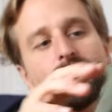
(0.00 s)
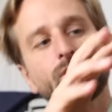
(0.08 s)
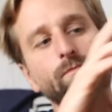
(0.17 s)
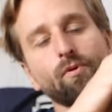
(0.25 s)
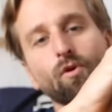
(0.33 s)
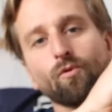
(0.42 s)
you
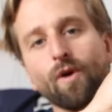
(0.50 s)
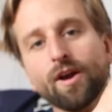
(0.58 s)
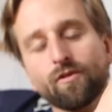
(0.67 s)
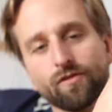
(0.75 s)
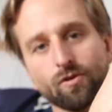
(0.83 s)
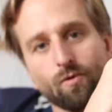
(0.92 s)
can pull right
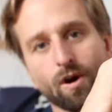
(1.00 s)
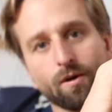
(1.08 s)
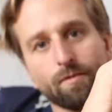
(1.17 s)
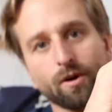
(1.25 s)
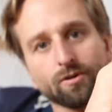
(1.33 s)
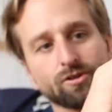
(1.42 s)
over your water
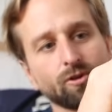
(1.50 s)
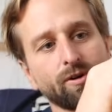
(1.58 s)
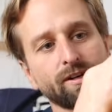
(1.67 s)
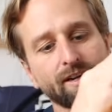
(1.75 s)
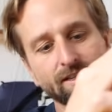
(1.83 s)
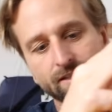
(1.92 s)
bottle so
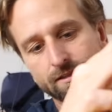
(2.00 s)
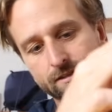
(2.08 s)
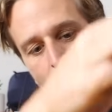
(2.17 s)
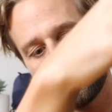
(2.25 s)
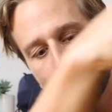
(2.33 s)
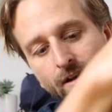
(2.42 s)
it doesn't
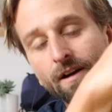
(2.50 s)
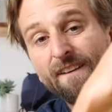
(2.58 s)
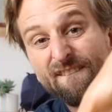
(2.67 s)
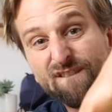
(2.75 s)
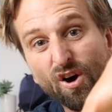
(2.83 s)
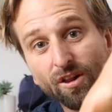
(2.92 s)

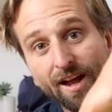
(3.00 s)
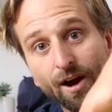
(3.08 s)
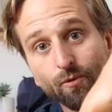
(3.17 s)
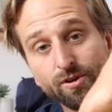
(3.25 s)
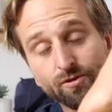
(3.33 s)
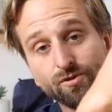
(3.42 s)
fall
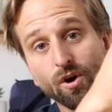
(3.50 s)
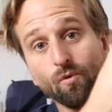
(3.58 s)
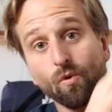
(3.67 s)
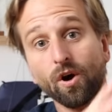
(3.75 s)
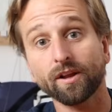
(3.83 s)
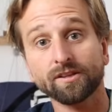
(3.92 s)
out when you don't
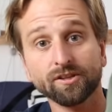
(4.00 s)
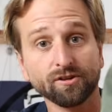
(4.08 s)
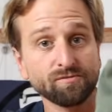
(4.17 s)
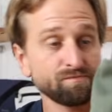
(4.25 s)
want it to.